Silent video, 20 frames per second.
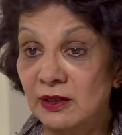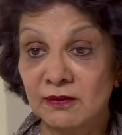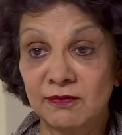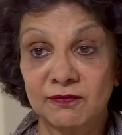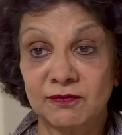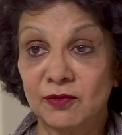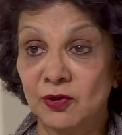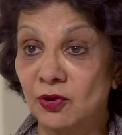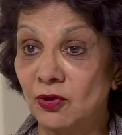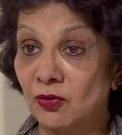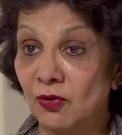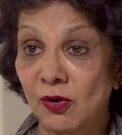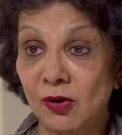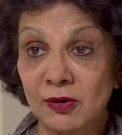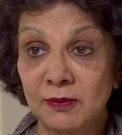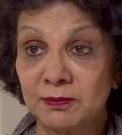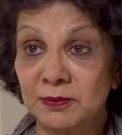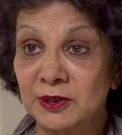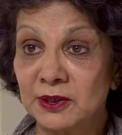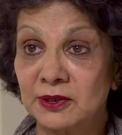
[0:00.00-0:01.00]
live for
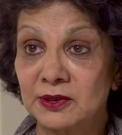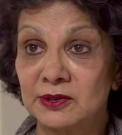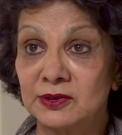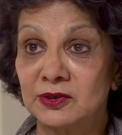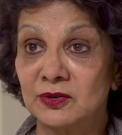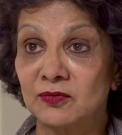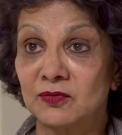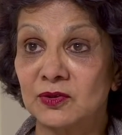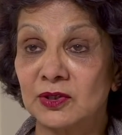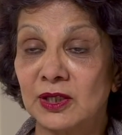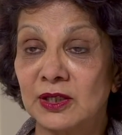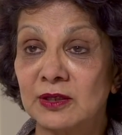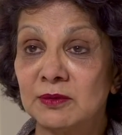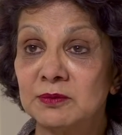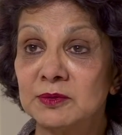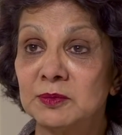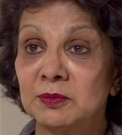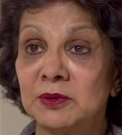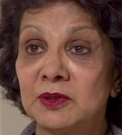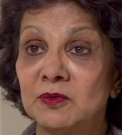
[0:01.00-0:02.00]
long periods of
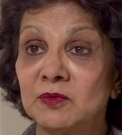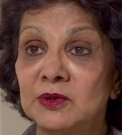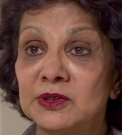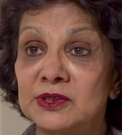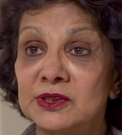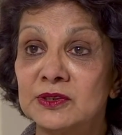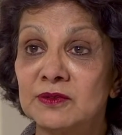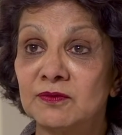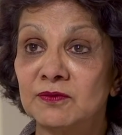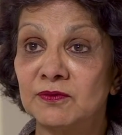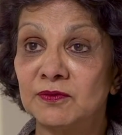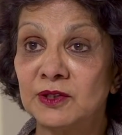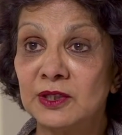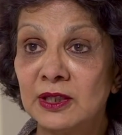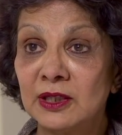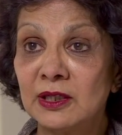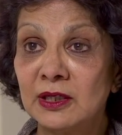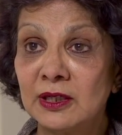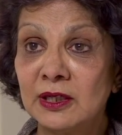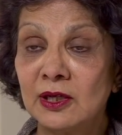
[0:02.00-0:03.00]
times but with
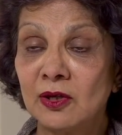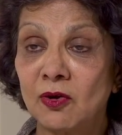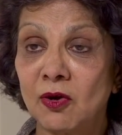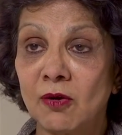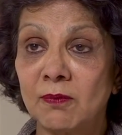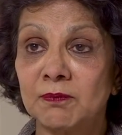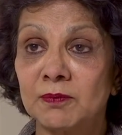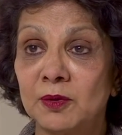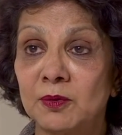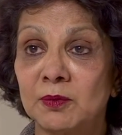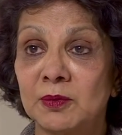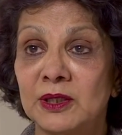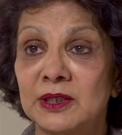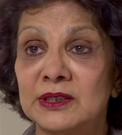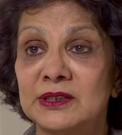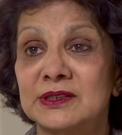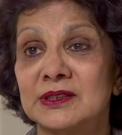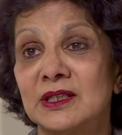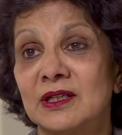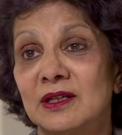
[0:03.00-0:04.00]
severely
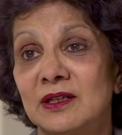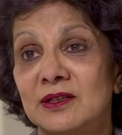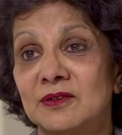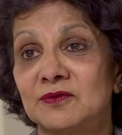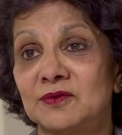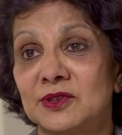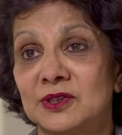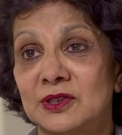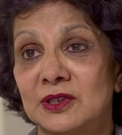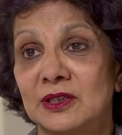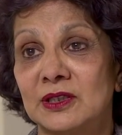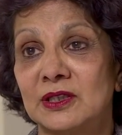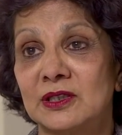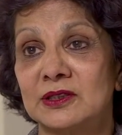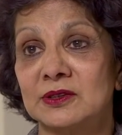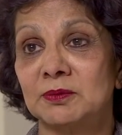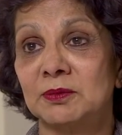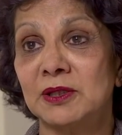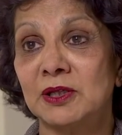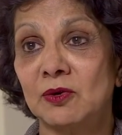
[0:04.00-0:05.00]
compromised
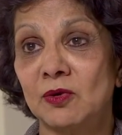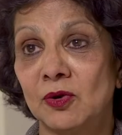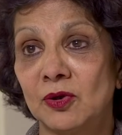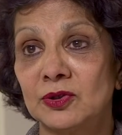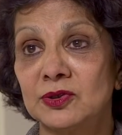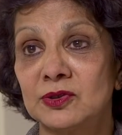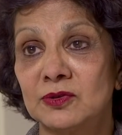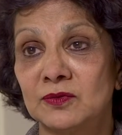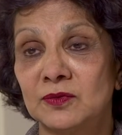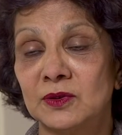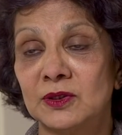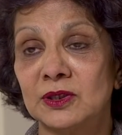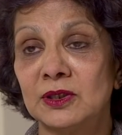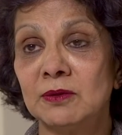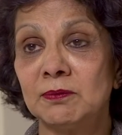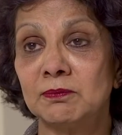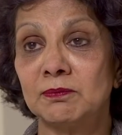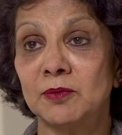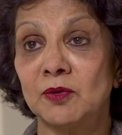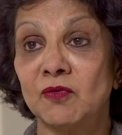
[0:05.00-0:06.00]
lifestyles because of
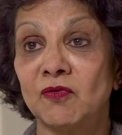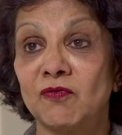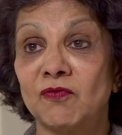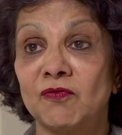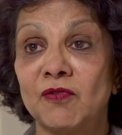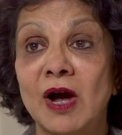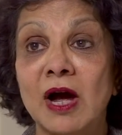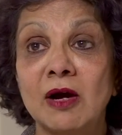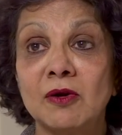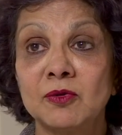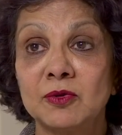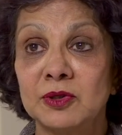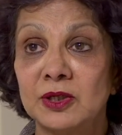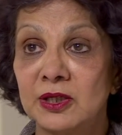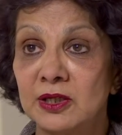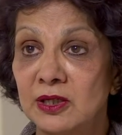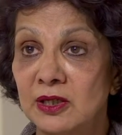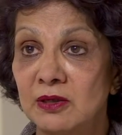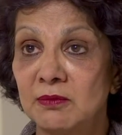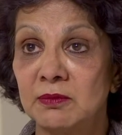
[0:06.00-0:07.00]
the profound
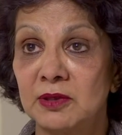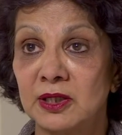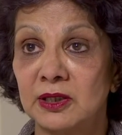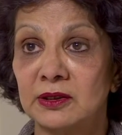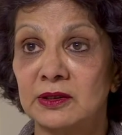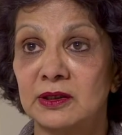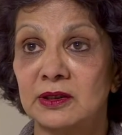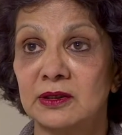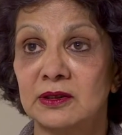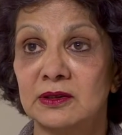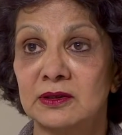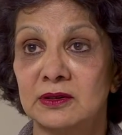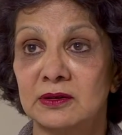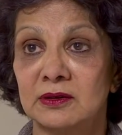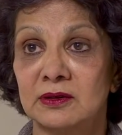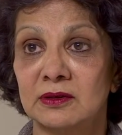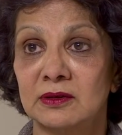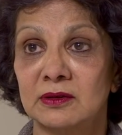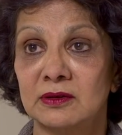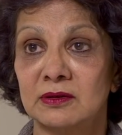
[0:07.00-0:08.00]
anemia that
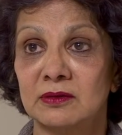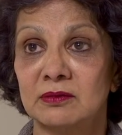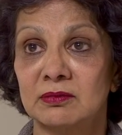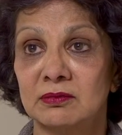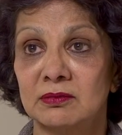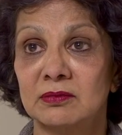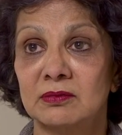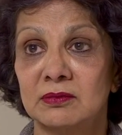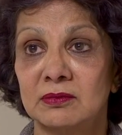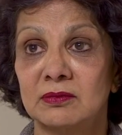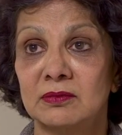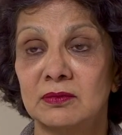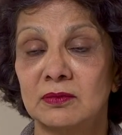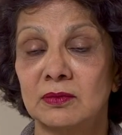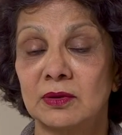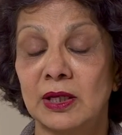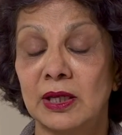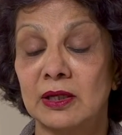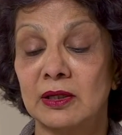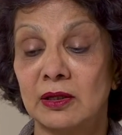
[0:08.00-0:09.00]
uh,
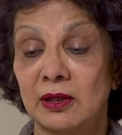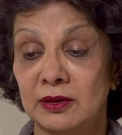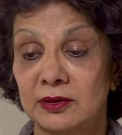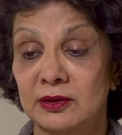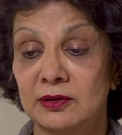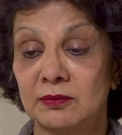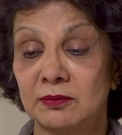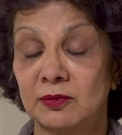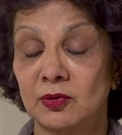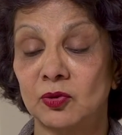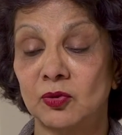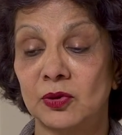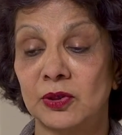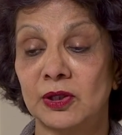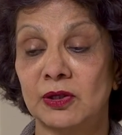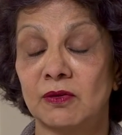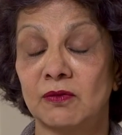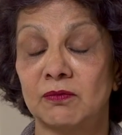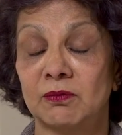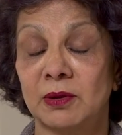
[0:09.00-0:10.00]
and other
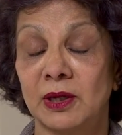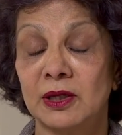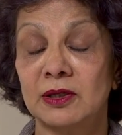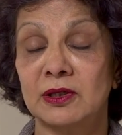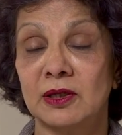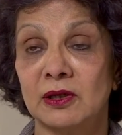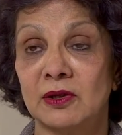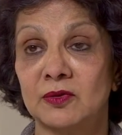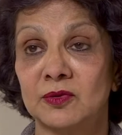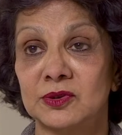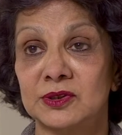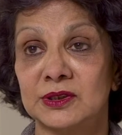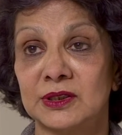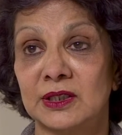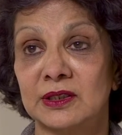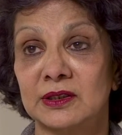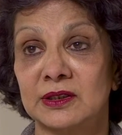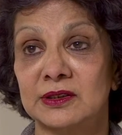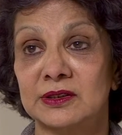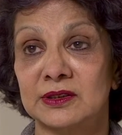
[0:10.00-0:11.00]
lowering of blood counts
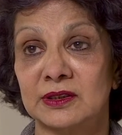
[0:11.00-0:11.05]
that they